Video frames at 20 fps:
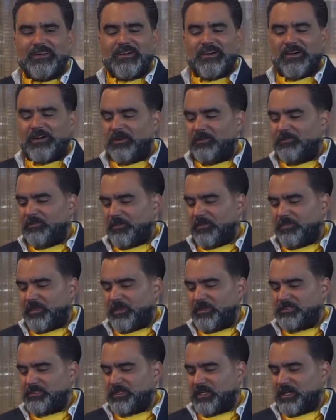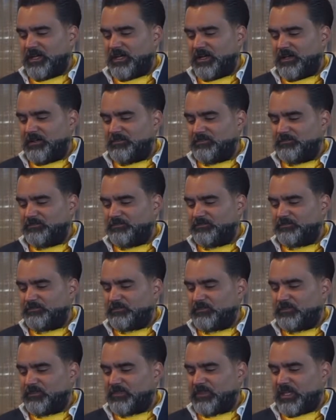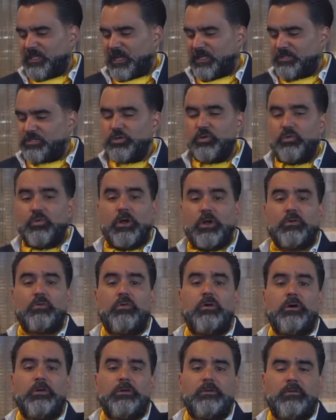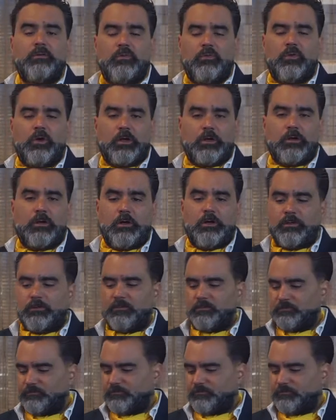of the things that I should work on.